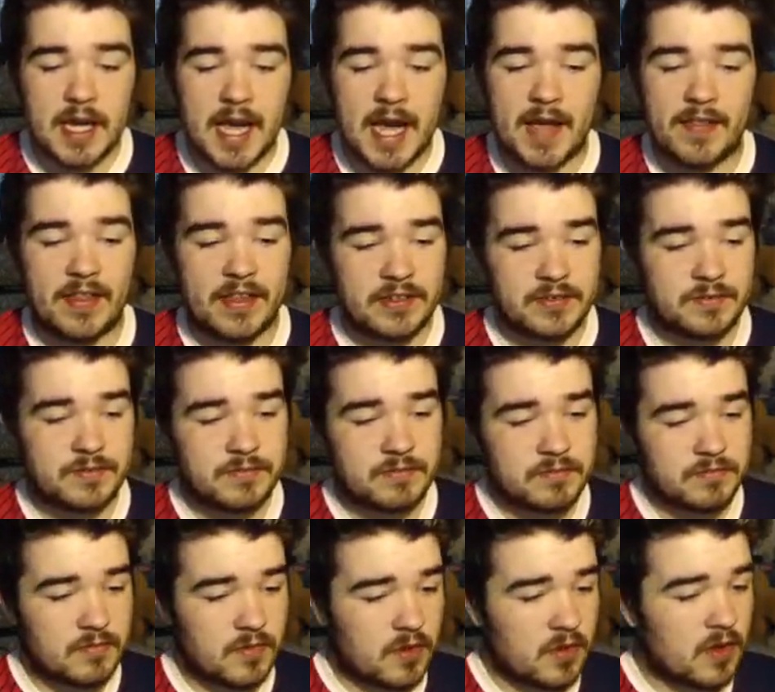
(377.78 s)
And then
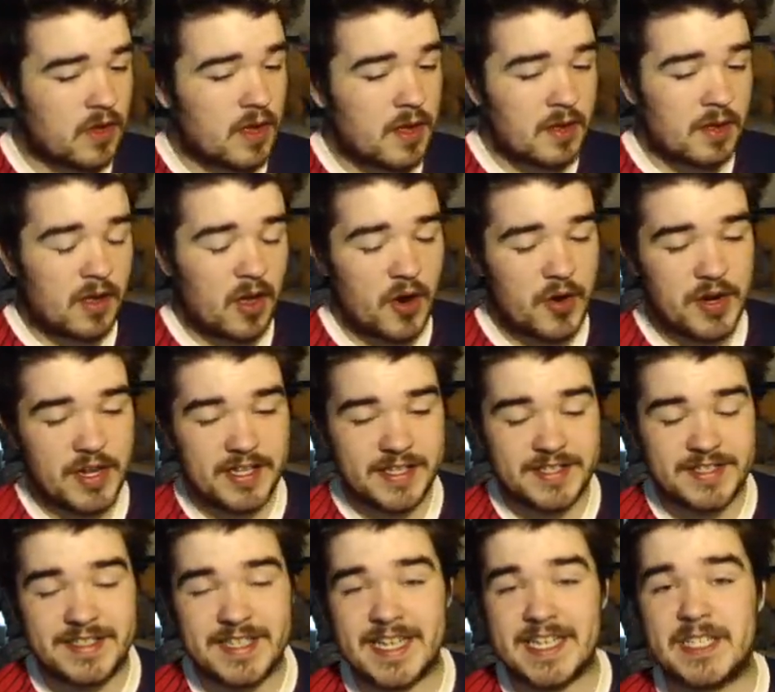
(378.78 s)
only
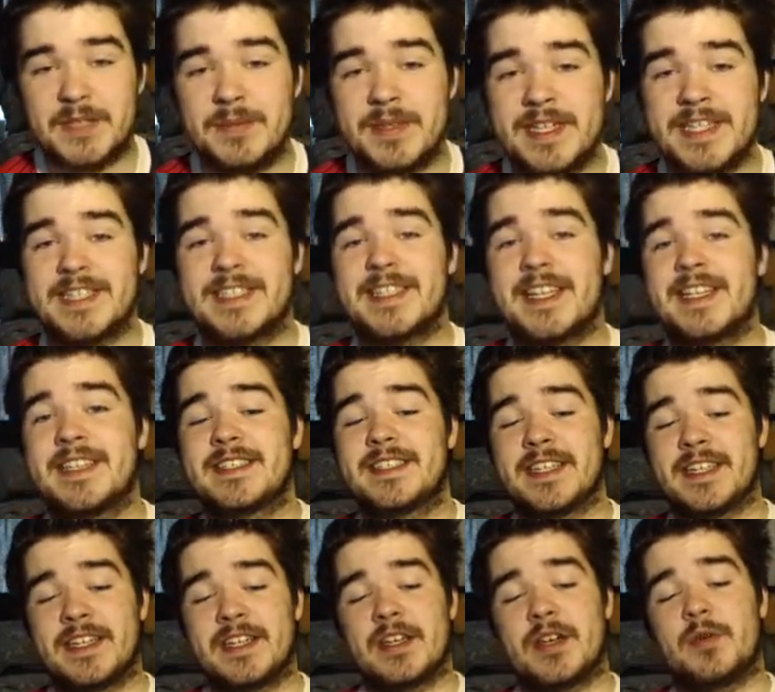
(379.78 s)
6 minutes
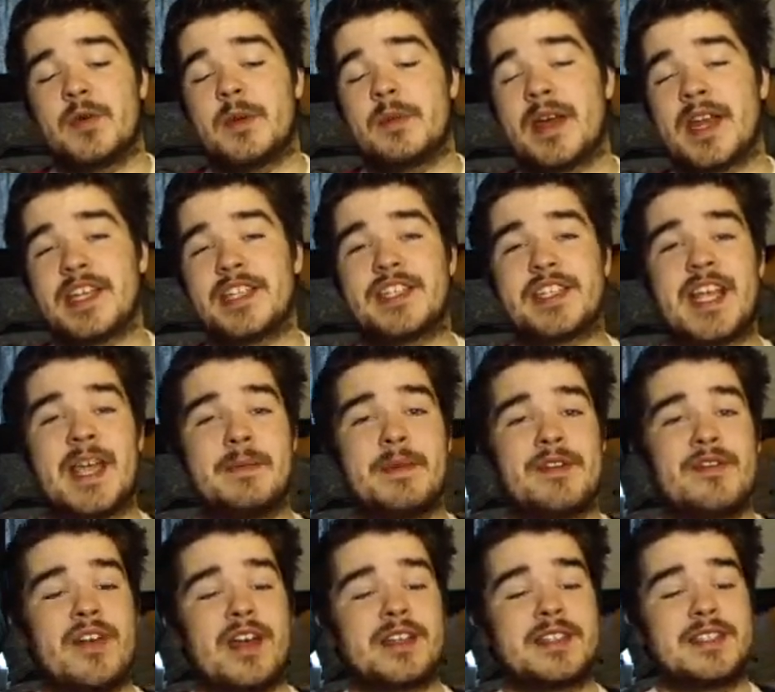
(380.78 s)
later, we managed to get
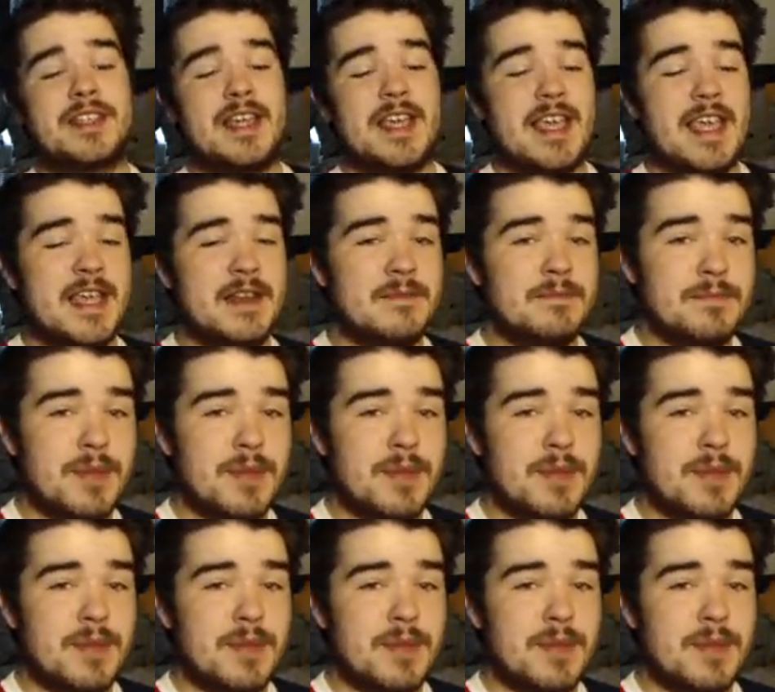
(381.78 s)
Morata in